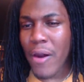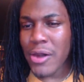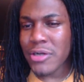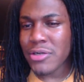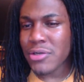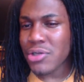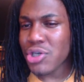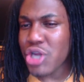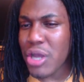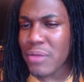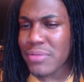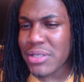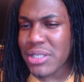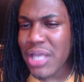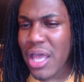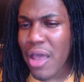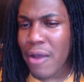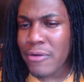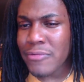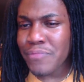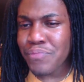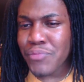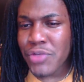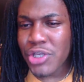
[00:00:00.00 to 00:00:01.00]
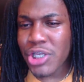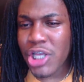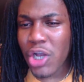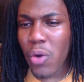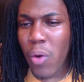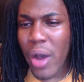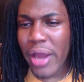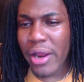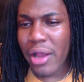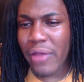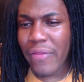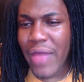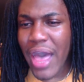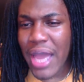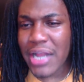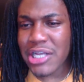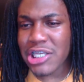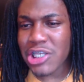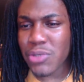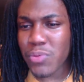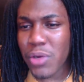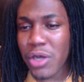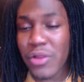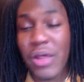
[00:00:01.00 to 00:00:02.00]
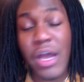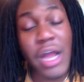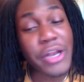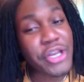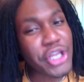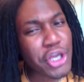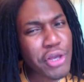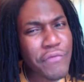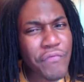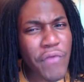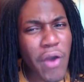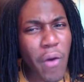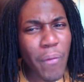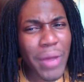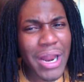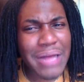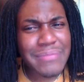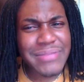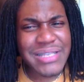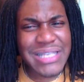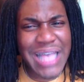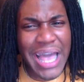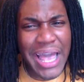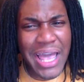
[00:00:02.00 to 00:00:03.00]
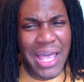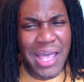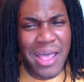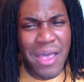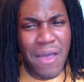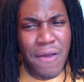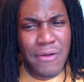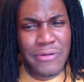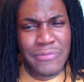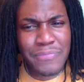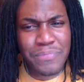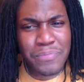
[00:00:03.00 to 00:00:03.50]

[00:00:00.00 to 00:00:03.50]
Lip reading: You know what I'm saying? The quality of that is real. Do you feel what I'm saying?